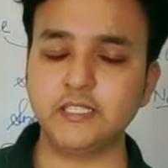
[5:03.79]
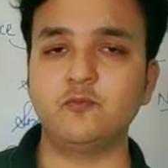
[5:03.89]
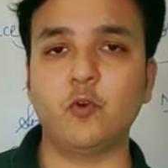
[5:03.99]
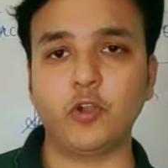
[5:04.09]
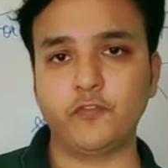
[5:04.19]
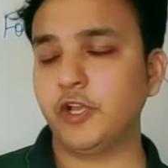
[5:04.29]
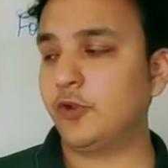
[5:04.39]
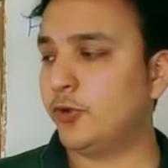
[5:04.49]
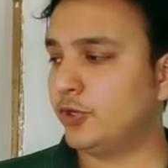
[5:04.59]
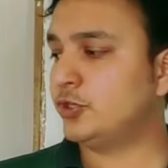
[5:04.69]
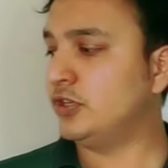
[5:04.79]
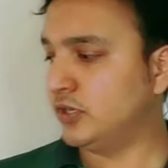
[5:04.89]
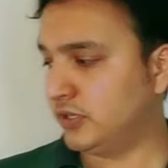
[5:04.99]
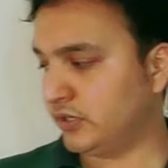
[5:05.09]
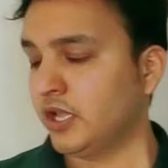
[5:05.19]
is what we are going to
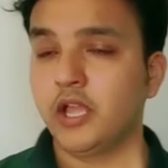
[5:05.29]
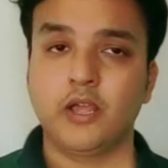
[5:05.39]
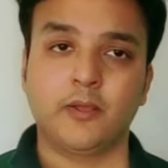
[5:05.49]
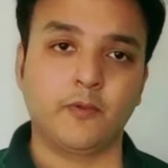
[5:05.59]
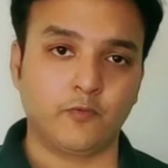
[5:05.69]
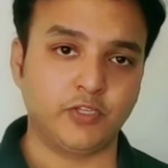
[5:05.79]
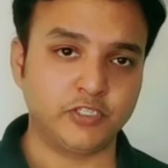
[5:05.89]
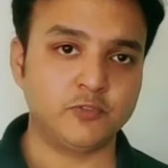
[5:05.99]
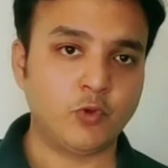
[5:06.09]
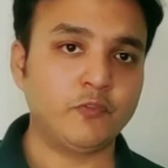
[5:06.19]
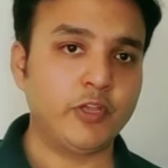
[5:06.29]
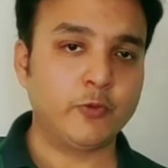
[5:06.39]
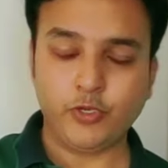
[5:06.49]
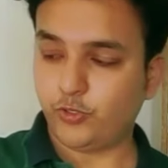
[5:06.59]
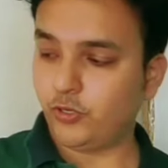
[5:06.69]
learn. This is what we are
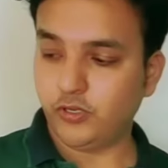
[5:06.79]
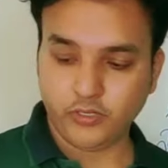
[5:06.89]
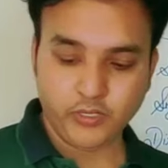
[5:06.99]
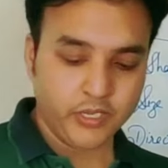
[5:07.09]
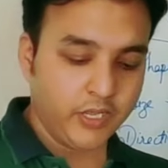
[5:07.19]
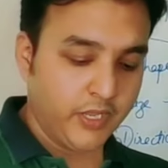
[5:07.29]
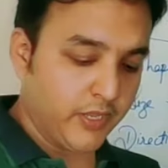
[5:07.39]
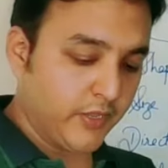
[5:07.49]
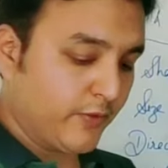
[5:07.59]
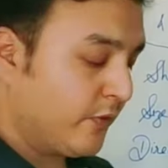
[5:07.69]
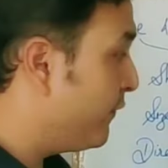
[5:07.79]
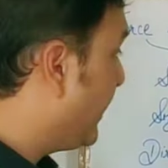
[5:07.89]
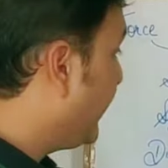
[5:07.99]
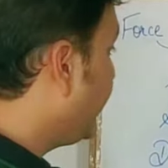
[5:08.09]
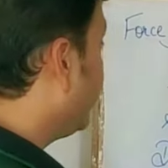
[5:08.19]
going to learn. When